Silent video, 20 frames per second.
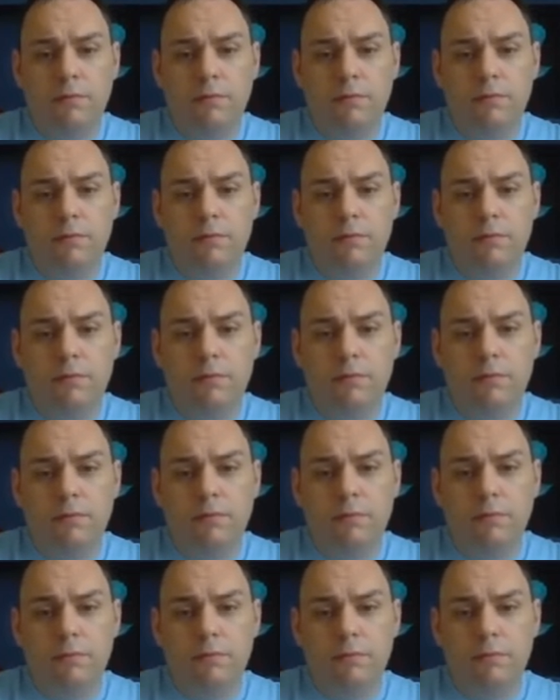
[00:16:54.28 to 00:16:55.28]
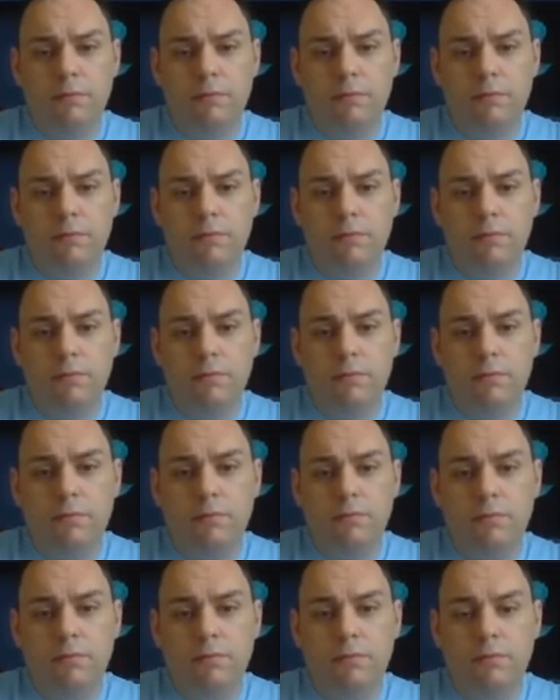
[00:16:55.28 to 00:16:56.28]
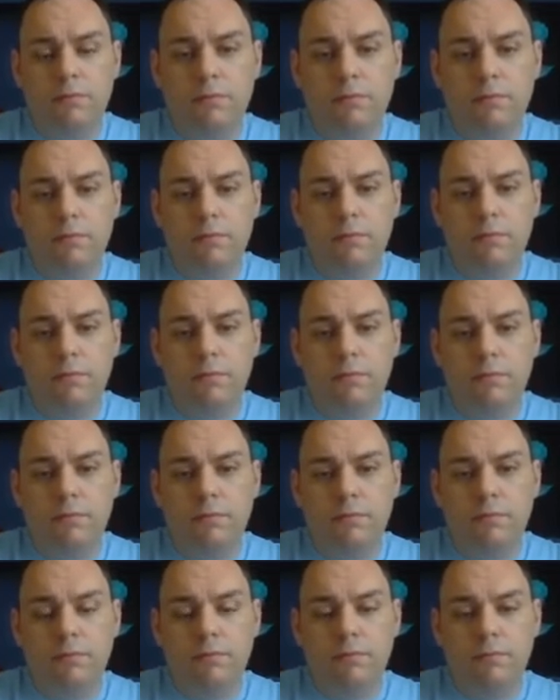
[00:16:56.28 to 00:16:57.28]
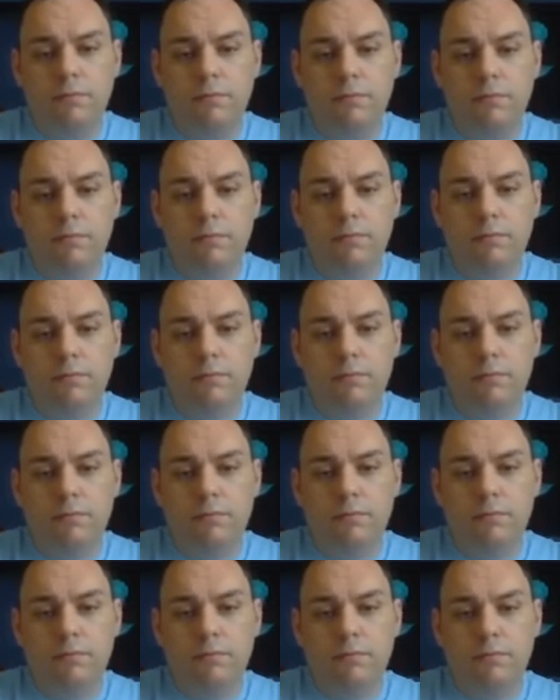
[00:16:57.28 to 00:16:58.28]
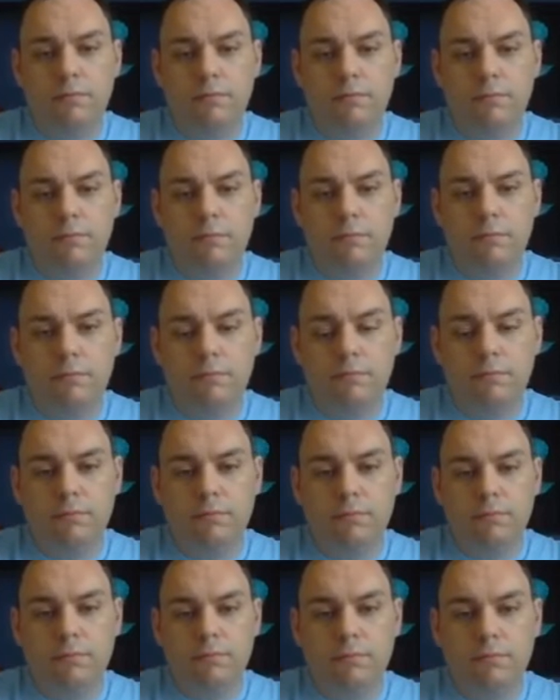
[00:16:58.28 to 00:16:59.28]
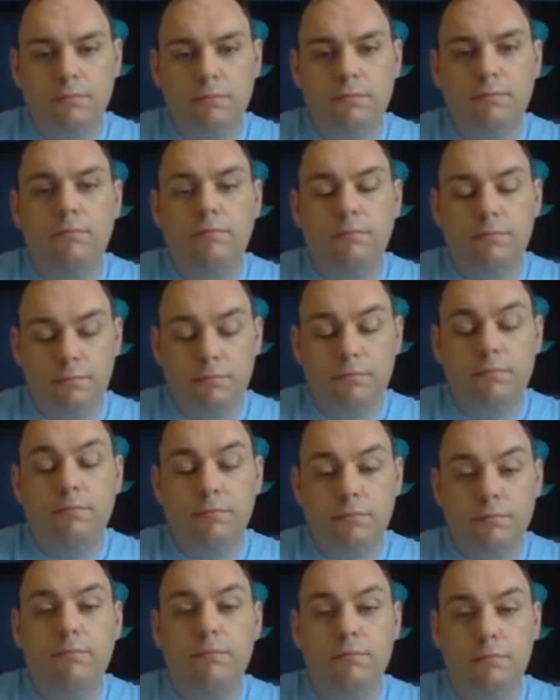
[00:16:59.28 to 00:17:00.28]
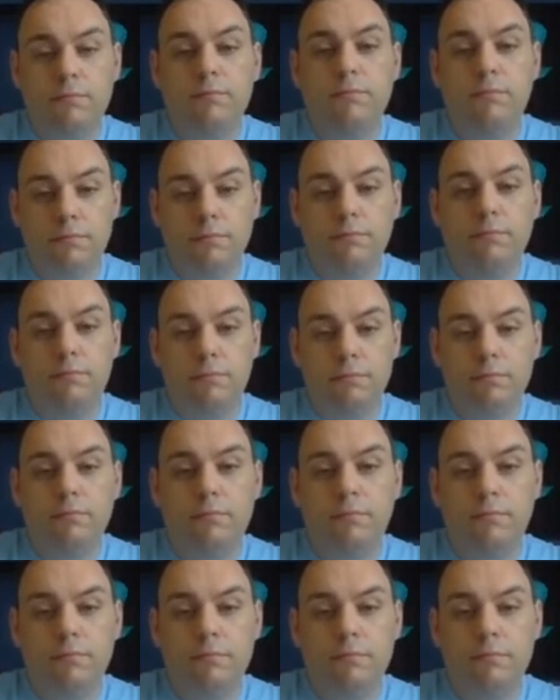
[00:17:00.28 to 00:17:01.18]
(silent)